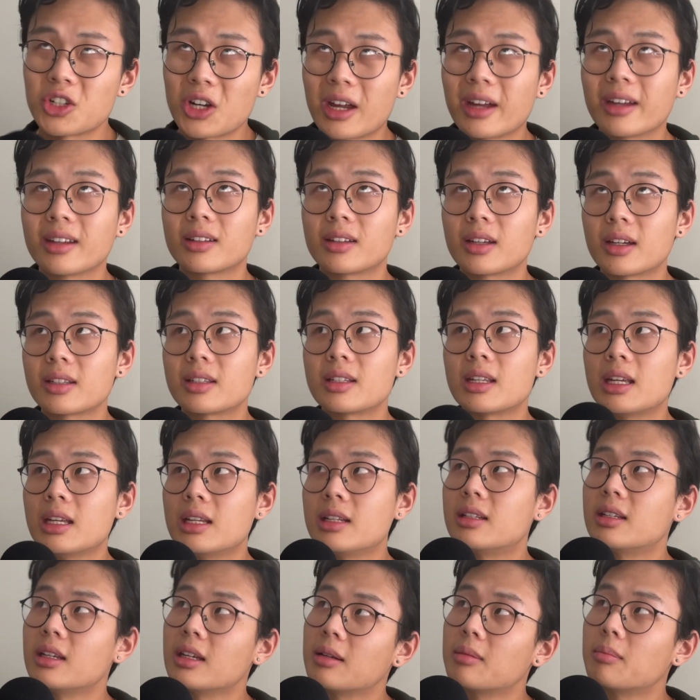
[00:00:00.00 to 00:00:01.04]
I guess he
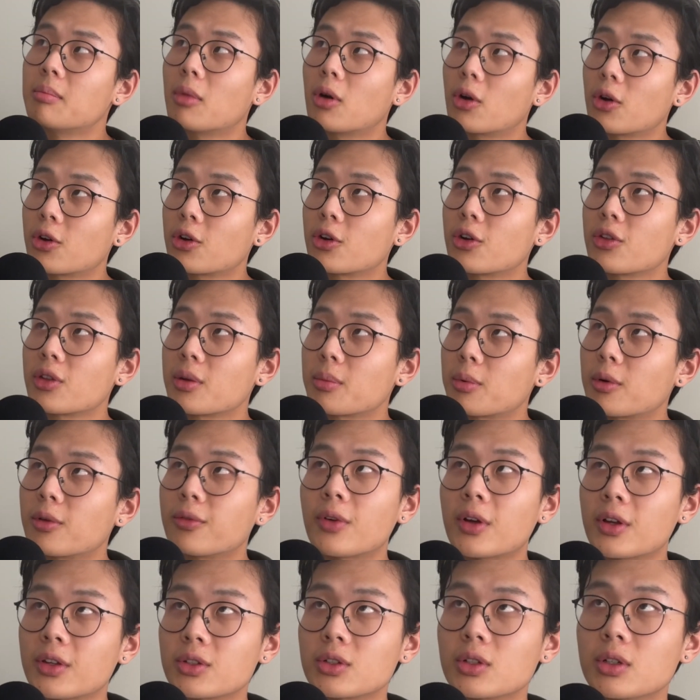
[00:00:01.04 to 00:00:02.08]
did murder the
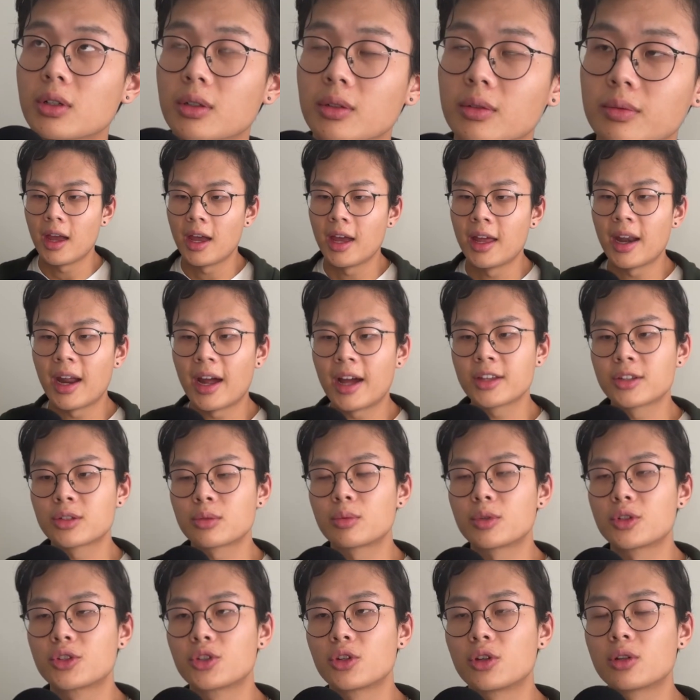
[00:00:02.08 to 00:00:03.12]
professor. And as a
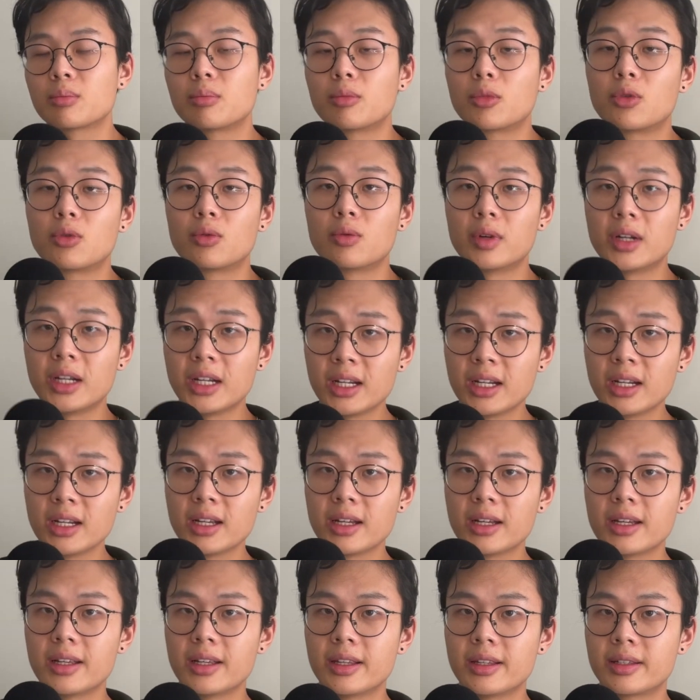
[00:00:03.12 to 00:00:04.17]
result, Marie
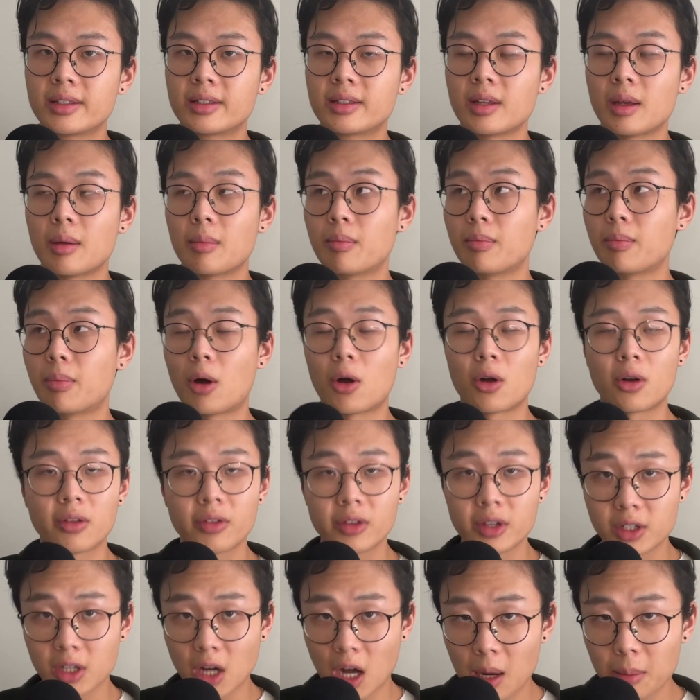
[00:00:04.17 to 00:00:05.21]
is part of
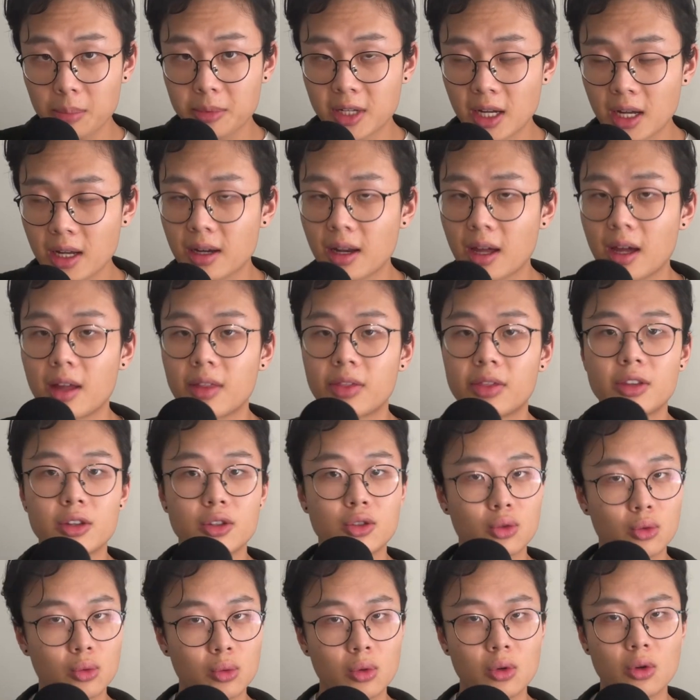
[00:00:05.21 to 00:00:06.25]
the top 10 at the
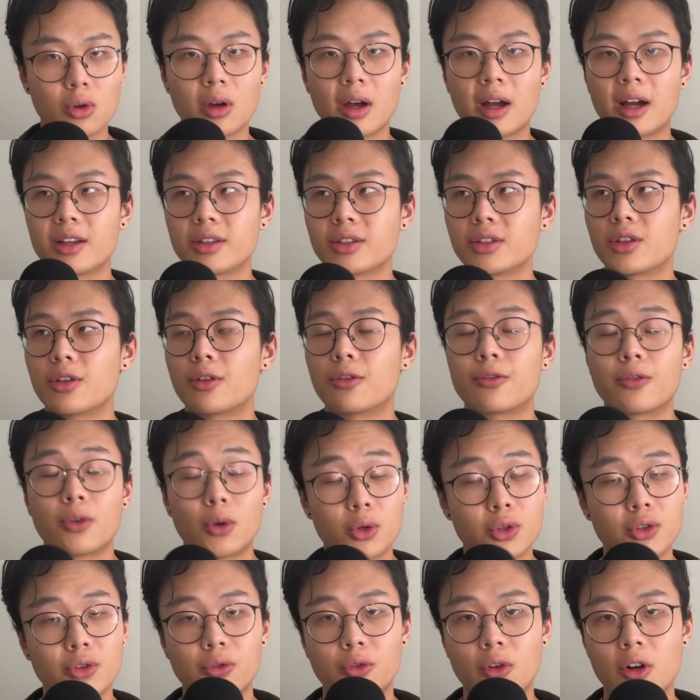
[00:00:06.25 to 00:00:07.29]
school as the
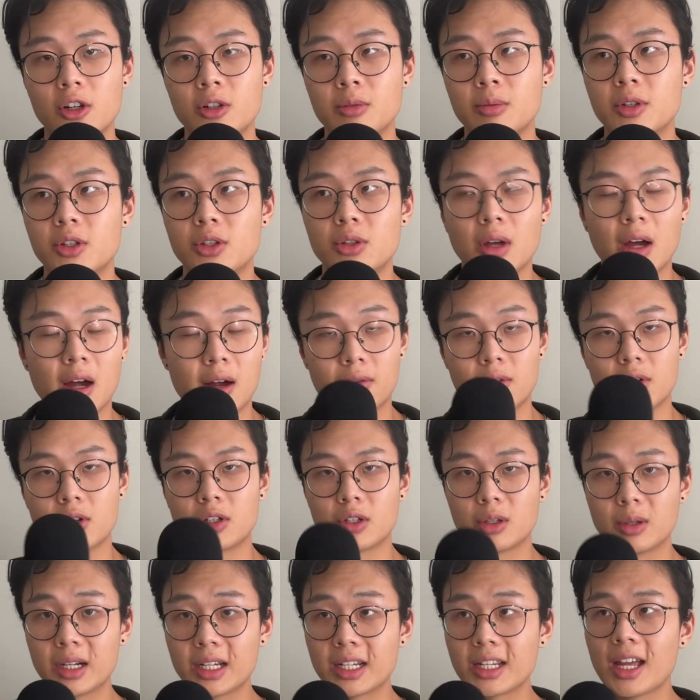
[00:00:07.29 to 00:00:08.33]
first freshman to ever
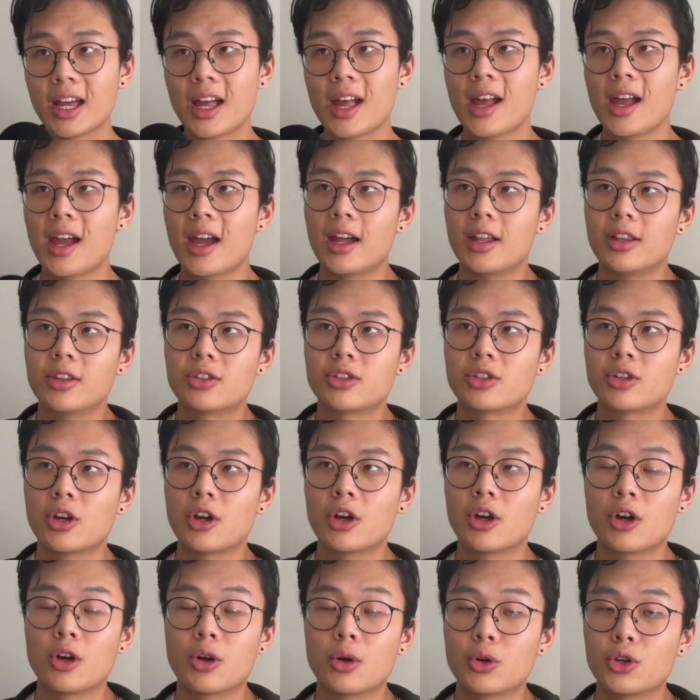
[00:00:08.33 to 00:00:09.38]
do it, and
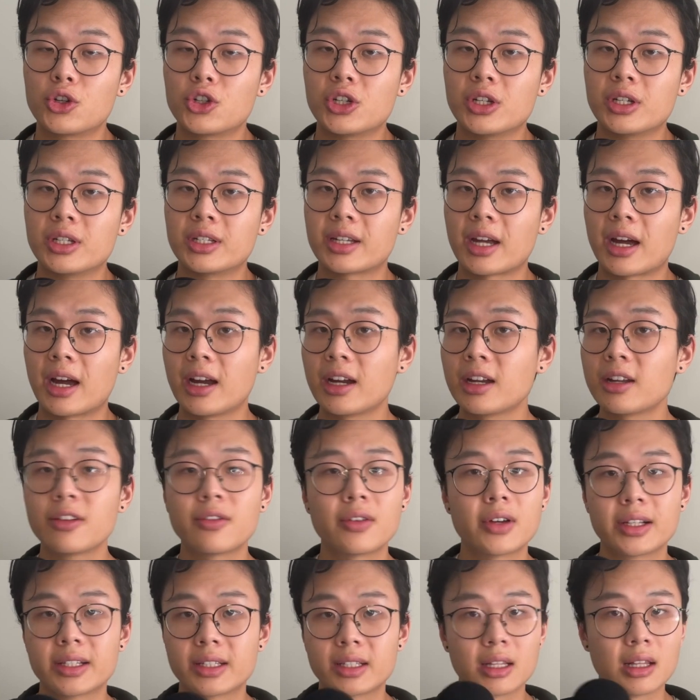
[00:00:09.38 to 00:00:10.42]
so she's kind of
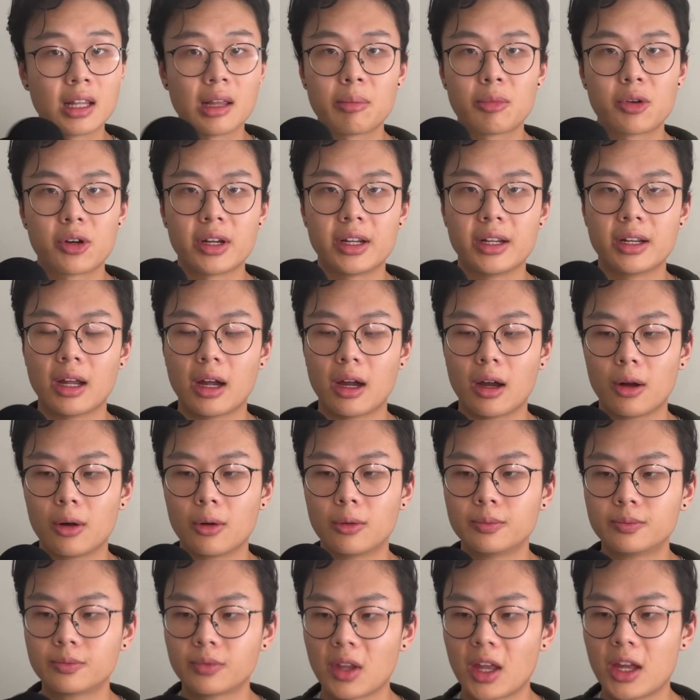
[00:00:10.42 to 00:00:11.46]
a celebrity
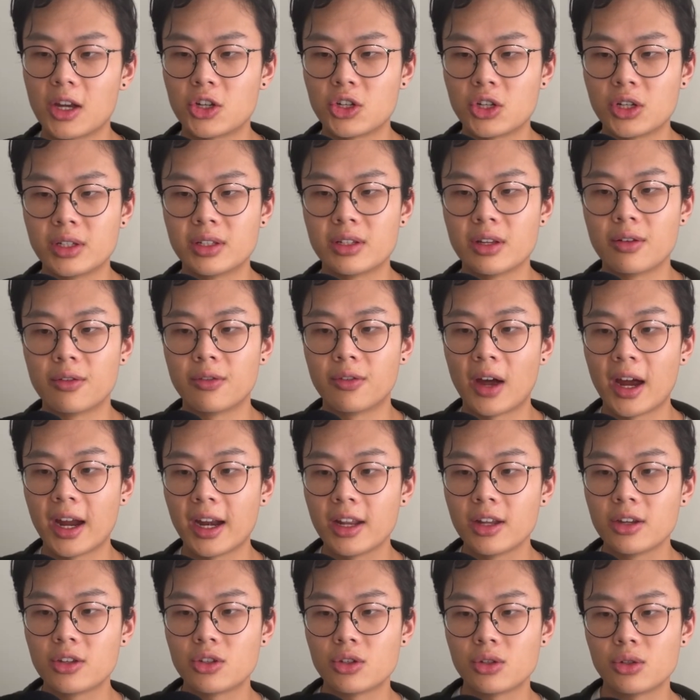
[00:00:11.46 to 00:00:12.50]
now, and she's
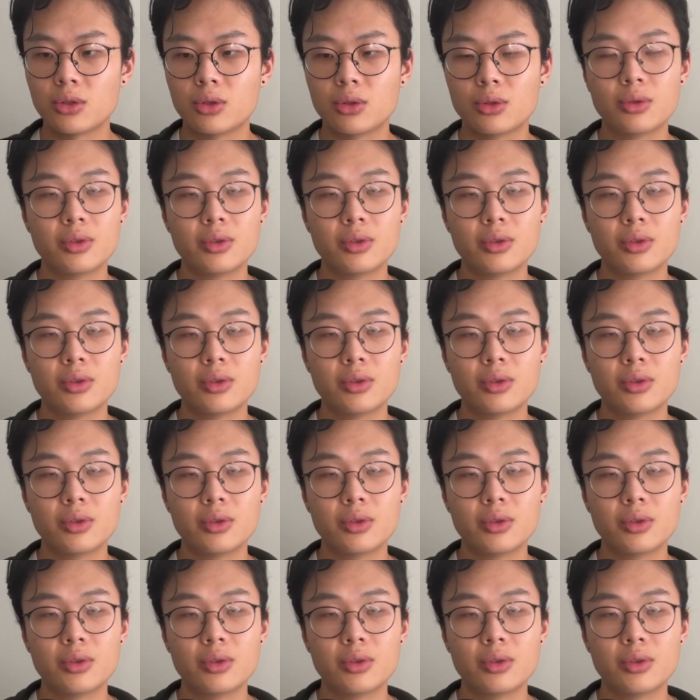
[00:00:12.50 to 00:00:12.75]
invited to